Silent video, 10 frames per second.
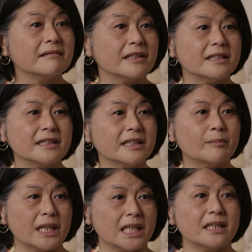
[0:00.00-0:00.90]
And
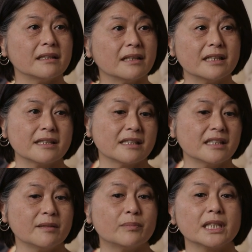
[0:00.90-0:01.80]
anybody. I think
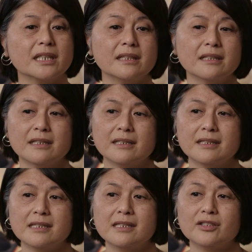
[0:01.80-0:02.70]
anybody
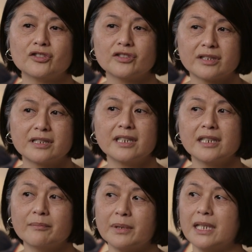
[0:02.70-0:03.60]
should
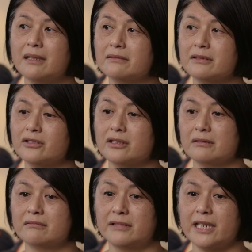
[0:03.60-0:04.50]
think about,
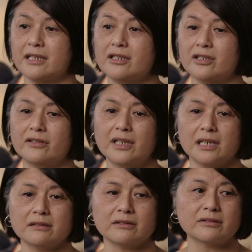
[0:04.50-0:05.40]
taking care of
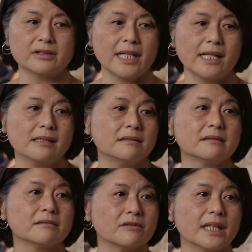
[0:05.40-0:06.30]
elders and
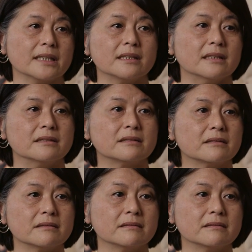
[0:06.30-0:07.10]
grandkids.